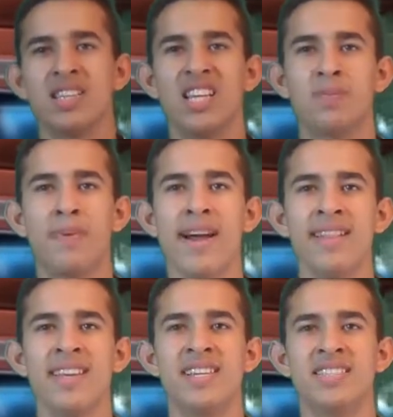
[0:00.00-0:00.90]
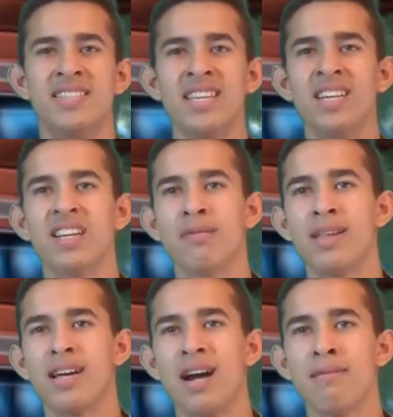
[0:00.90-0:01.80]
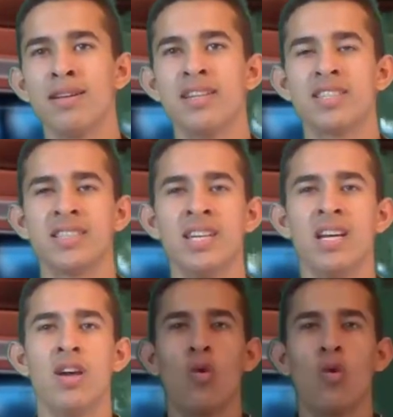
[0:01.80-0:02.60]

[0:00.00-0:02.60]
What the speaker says: despite his team Cleveland Cavaliers